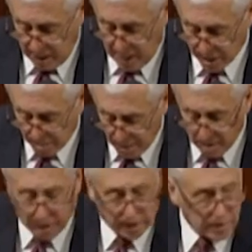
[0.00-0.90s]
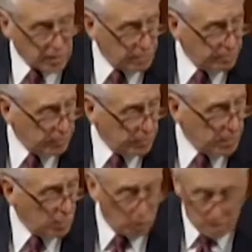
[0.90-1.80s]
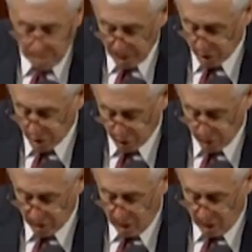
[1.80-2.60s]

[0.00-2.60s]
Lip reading: As Americans, we must exert